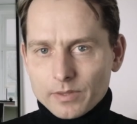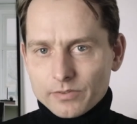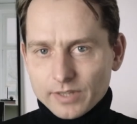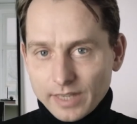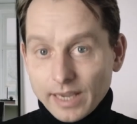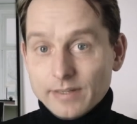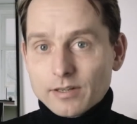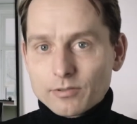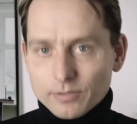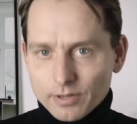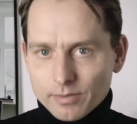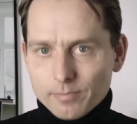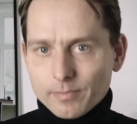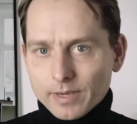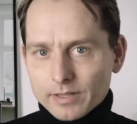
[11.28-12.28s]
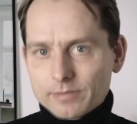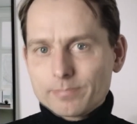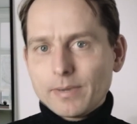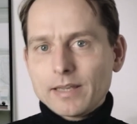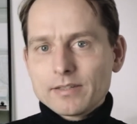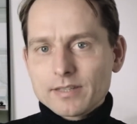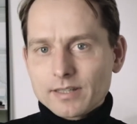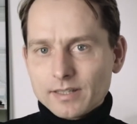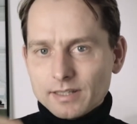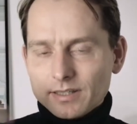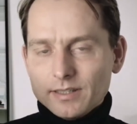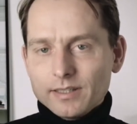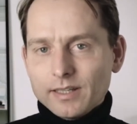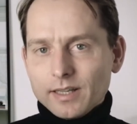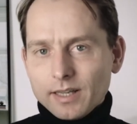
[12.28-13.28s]
circadian rhythm is
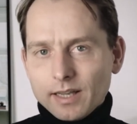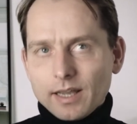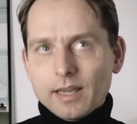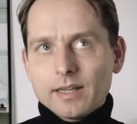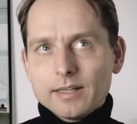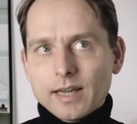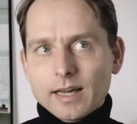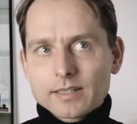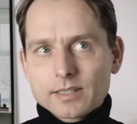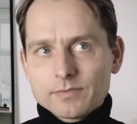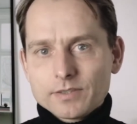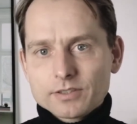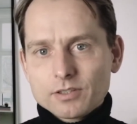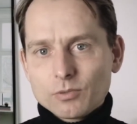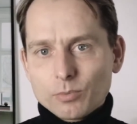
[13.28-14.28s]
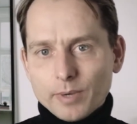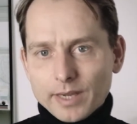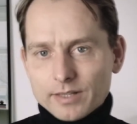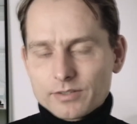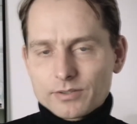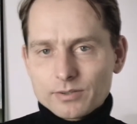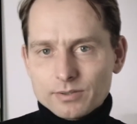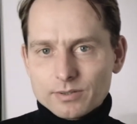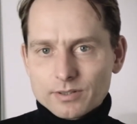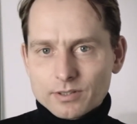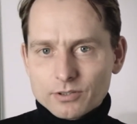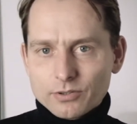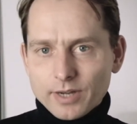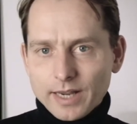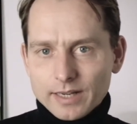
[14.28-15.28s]
basically an artificial way to
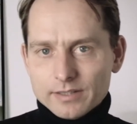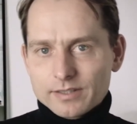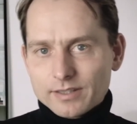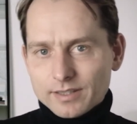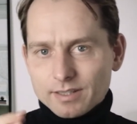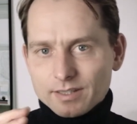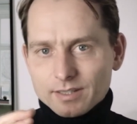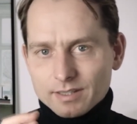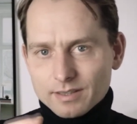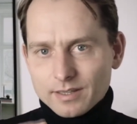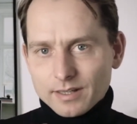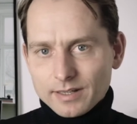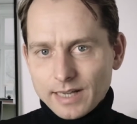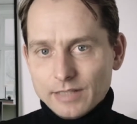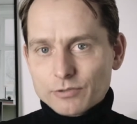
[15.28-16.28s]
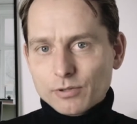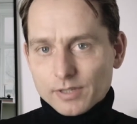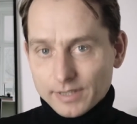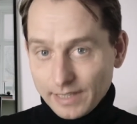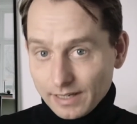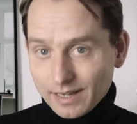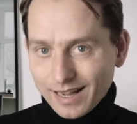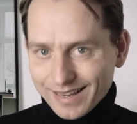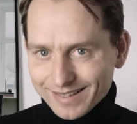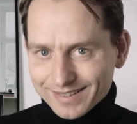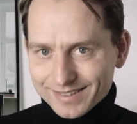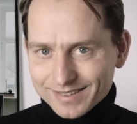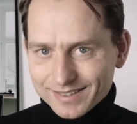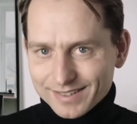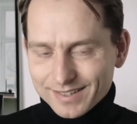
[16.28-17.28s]
create the natural daylight.
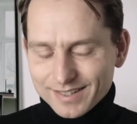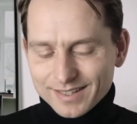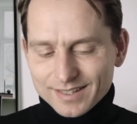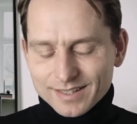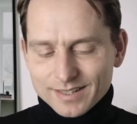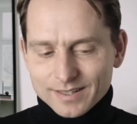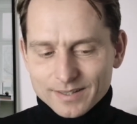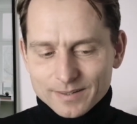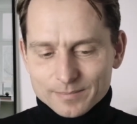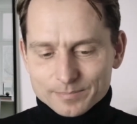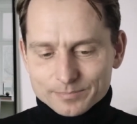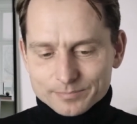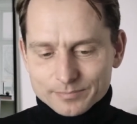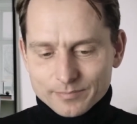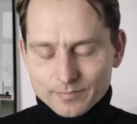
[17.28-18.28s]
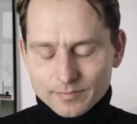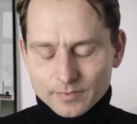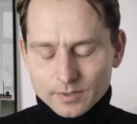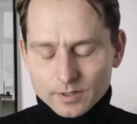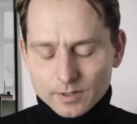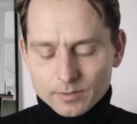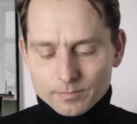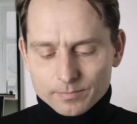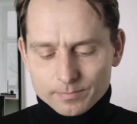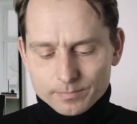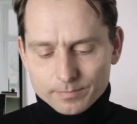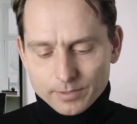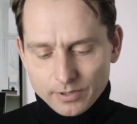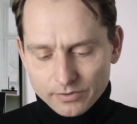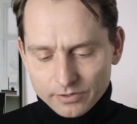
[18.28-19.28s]

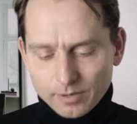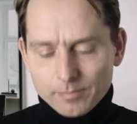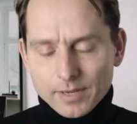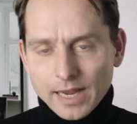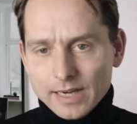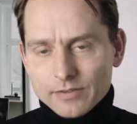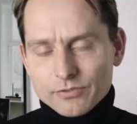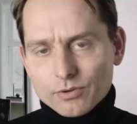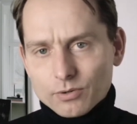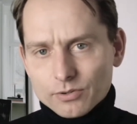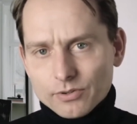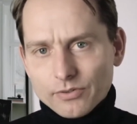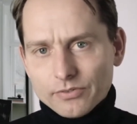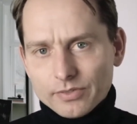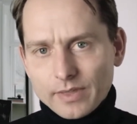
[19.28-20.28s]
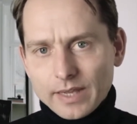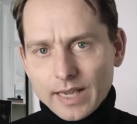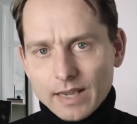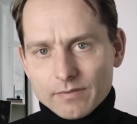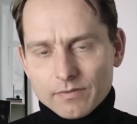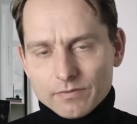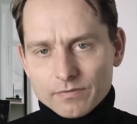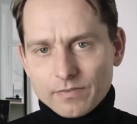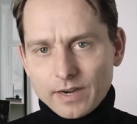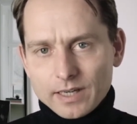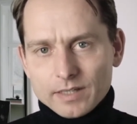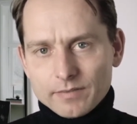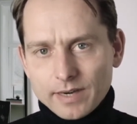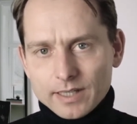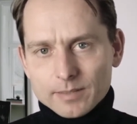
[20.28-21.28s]
But some light sources, they have a very,
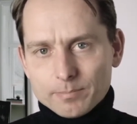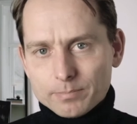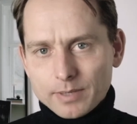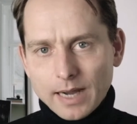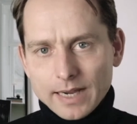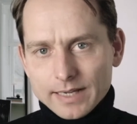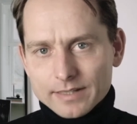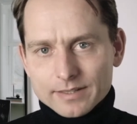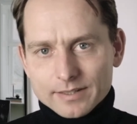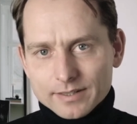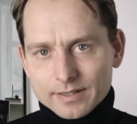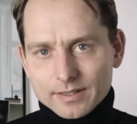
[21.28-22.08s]
very bright